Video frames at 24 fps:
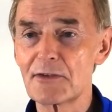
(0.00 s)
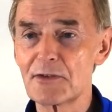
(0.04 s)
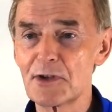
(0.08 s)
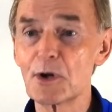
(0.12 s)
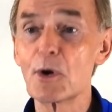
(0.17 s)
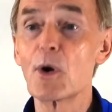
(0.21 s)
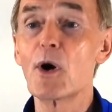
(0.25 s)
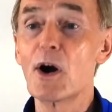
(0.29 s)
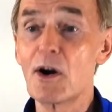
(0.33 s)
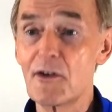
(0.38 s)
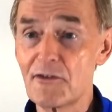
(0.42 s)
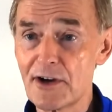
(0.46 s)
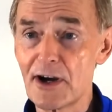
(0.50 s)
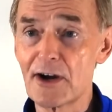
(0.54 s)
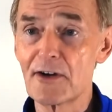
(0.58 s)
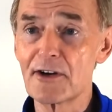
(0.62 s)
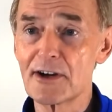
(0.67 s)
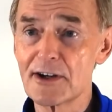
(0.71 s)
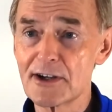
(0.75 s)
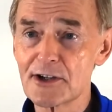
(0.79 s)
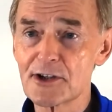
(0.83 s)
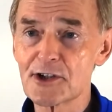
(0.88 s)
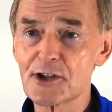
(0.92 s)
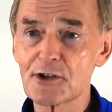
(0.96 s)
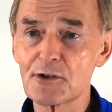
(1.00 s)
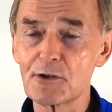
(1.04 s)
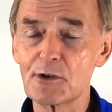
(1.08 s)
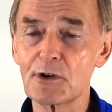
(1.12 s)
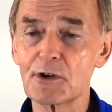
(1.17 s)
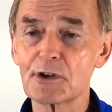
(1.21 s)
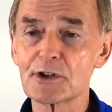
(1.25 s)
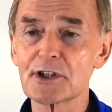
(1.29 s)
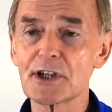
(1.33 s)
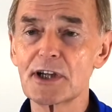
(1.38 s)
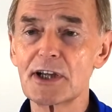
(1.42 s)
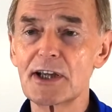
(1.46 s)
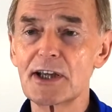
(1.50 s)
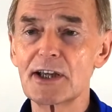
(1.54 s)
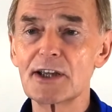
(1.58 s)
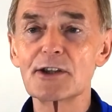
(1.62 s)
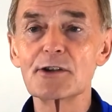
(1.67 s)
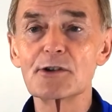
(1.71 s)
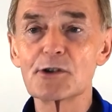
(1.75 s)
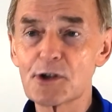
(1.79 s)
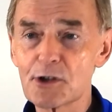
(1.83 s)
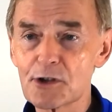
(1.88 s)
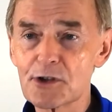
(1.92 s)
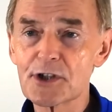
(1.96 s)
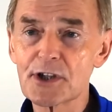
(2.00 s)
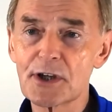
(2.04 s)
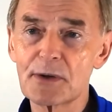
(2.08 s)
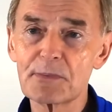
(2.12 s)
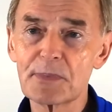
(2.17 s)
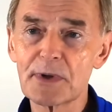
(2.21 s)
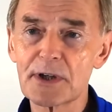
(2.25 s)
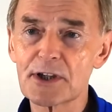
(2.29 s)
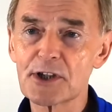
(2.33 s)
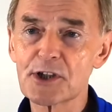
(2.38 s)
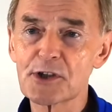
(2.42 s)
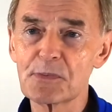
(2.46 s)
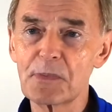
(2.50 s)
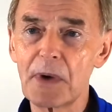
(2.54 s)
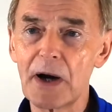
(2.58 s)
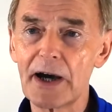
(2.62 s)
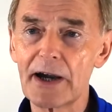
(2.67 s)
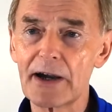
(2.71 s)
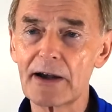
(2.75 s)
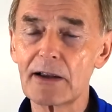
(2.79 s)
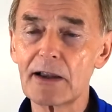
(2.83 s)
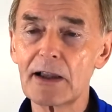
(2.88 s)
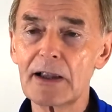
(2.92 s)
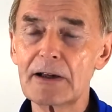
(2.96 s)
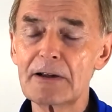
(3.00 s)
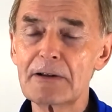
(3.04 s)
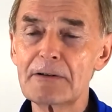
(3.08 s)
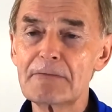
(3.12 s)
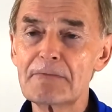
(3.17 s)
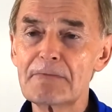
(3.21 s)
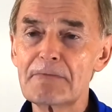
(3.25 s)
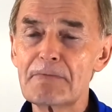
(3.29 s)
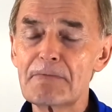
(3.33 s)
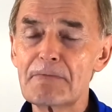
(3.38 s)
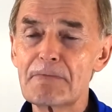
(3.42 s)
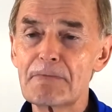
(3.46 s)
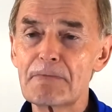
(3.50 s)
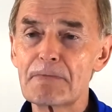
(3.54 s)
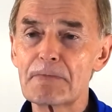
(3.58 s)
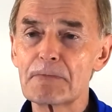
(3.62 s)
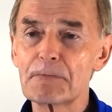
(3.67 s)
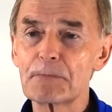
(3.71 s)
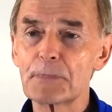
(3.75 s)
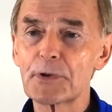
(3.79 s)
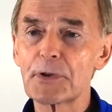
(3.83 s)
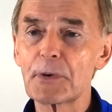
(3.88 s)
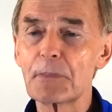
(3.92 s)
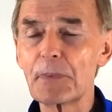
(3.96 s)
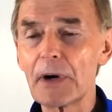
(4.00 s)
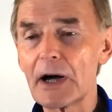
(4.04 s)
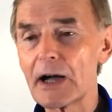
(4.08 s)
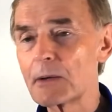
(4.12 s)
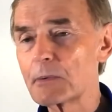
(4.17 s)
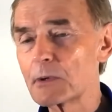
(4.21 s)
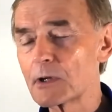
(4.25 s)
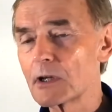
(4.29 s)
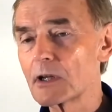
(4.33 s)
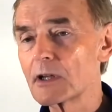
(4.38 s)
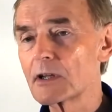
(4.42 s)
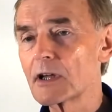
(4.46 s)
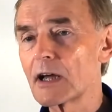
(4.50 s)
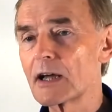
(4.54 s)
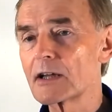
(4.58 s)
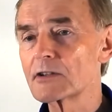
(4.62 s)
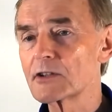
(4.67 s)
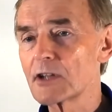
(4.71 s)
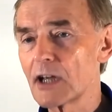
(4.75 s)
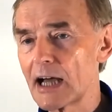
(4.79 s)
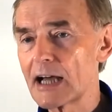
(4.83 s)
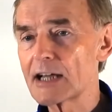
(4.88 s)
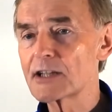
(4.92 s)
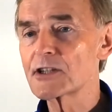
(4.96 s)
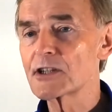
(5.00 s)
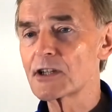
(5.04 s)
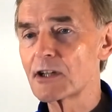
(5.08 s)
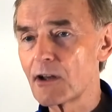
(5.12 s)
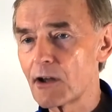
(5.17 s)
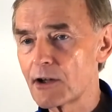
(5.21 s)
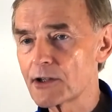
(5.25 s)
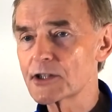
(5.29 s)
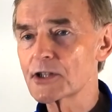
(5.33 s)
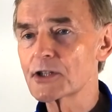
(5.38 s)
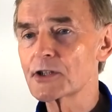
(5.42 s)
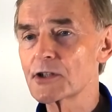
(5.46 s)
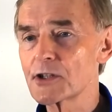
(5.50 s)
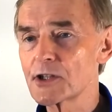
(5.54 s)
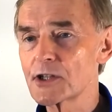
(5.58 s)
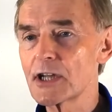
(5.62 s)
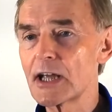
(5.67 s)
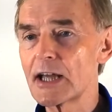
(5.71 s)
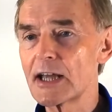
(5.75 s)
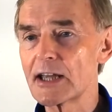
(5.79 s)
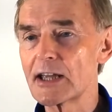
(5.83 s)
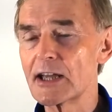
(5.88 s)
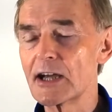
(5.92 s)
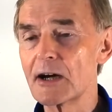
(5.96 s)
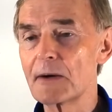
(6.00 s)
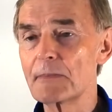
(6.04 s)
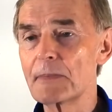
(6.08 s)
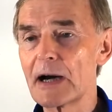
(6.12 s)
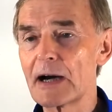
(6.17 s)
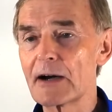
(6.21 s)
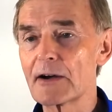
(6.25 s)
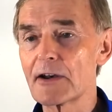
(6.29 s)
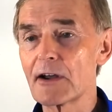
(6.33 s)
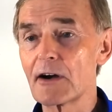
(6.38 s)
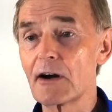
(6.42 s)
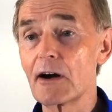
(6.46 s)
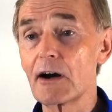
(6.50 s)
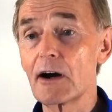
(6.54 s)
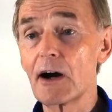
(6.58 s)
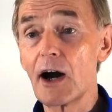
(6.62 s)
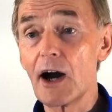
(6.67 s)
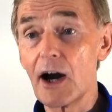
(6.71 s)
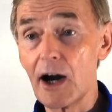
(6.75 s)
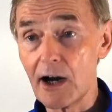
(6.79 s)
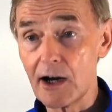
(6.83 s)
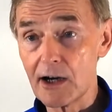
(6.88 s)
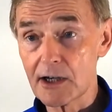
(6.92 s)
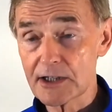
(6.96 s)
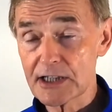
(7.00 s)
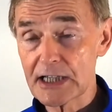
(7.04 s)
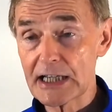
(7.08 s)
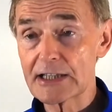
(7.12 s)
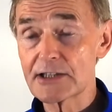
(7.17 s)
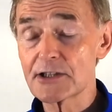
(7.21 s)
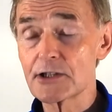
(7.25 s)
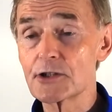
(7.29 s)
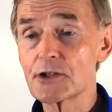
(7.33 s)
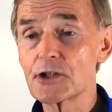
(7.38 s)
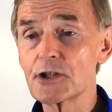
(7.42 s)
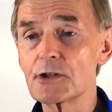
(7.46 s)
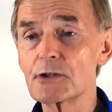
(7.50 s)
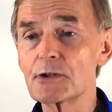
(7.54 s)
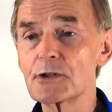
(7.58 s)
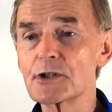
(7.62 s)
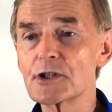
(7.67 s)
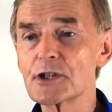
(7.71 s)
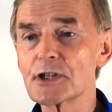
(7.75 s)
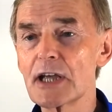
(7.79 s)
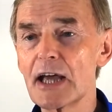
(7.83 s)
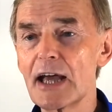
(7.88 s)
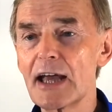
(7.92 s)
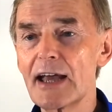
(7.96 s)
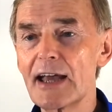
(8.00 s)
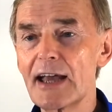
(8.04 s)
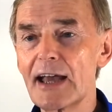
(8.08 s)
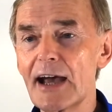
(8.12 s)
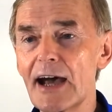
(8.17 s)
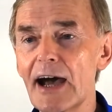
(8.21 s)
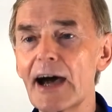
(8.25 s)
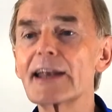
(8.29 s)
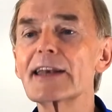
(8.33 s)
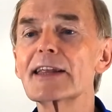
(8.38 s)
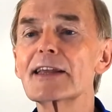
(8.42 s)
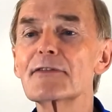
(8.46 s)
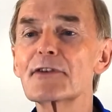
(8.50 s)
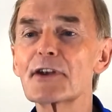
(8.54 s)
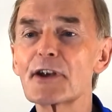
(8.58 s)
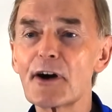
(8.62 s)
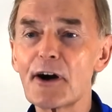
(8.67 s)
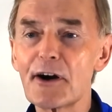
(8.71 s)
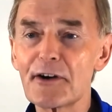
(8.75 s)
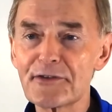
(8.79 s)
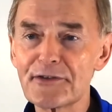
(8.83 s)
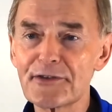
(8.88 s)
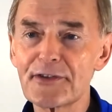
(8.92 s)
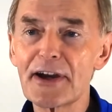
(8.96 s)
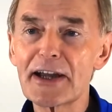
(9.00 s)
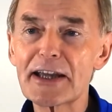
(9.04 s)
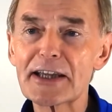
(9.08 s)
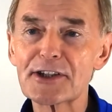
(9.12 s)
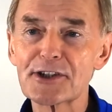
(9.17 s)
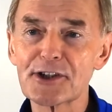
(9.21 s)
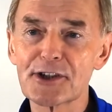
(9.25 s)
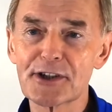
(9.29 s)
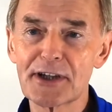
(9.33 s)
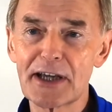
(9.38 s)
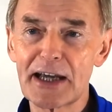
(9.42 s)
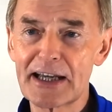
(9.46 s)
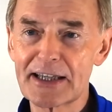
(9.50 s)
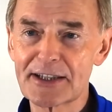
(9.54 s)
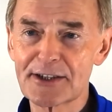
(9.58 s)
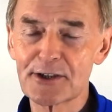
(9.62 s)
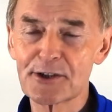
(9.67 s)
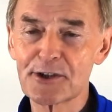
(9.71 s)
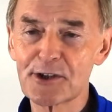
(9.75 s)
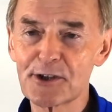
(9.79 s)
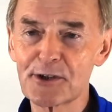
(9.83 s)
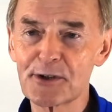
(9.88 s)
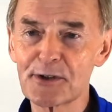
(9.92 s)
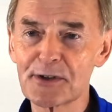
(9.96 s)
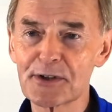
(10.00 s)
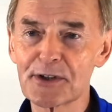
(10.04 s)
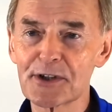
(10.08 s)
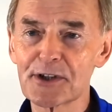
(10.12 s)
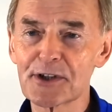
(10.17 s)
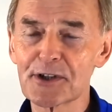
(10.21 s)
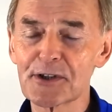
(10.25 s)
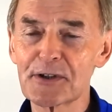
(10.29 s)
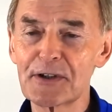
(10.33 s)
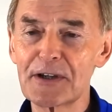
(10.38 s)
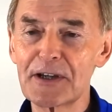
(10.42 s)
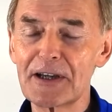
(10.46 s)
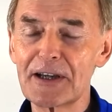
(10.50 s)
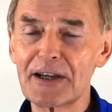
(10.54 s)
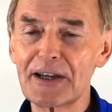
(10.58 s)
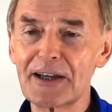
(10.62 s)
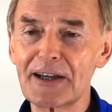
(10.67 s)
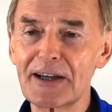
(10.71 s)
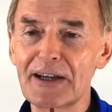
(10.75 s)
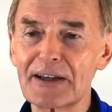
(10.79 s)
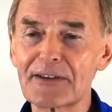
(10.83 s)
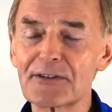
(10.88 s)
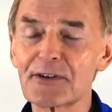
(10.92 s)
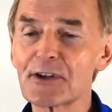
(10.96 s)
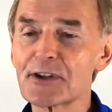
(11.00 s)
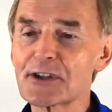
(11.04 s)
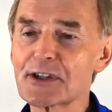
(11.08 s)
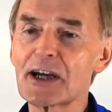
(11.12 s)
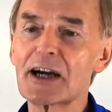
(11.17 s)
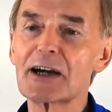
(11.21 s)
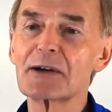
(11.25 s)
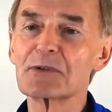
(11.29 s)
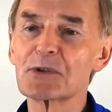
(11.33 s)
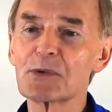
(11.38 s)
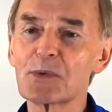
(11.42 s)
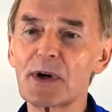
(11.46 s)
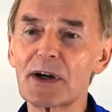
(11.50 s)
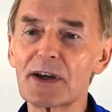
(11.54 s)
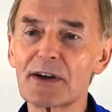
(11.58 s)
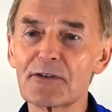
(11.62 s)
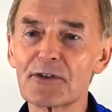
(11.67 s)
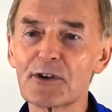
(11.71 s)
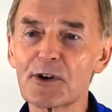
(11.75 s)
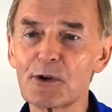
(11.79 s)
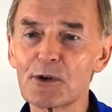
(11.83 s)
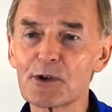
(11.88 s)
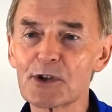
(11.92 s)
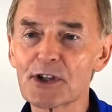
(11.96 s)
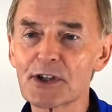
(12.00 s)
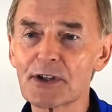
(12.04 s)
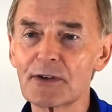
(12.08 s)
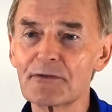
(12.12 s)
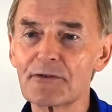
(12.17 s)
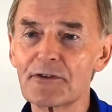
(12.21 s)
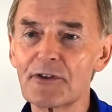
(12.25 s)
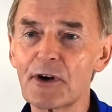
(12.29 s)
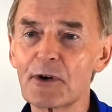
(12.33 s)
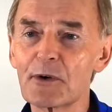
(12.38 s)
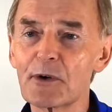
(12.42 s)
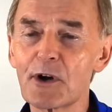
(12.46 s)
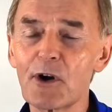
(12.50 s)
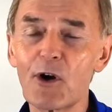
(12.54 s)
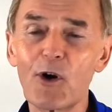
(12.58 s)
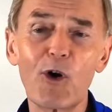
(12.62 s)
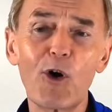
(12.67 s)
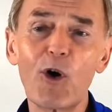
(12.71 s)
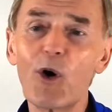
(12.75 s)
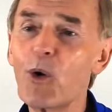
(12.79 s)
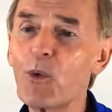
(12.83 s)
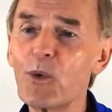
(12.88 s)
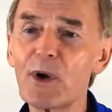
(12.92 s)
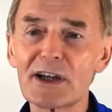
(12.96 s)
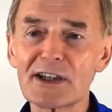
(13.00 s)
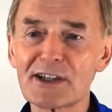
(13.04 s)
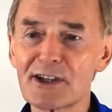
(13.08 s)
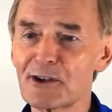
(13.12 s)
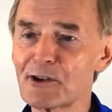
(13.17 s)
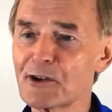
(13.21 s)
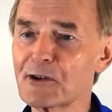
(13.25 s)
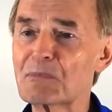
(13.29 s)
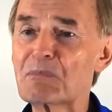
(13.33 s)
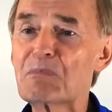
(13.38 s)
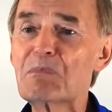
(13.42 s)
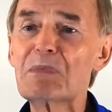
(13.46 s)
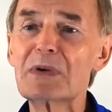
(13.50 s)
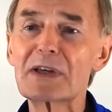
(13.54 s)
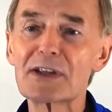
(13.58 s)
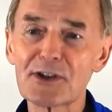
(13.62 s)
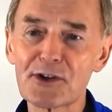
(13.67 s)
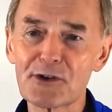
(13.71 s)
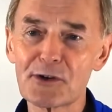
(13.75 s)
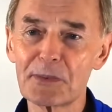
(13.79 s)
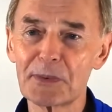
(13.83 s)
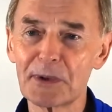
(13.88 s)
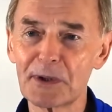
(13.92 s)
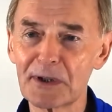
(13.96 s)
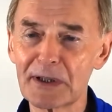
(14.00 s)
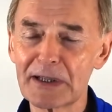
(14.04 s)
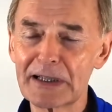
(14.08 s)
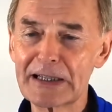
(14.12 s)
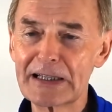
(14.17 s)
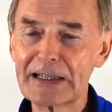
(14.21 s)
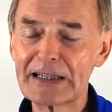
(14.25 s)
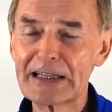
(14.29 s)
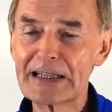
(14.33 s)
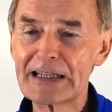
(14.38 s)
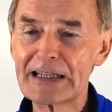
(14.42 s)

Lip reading: if you are very distraught, you should simply smile. But the Bible has lots to say about our heart attitudes and even our face attitudes. There are times when, of course, some folk always look miserable.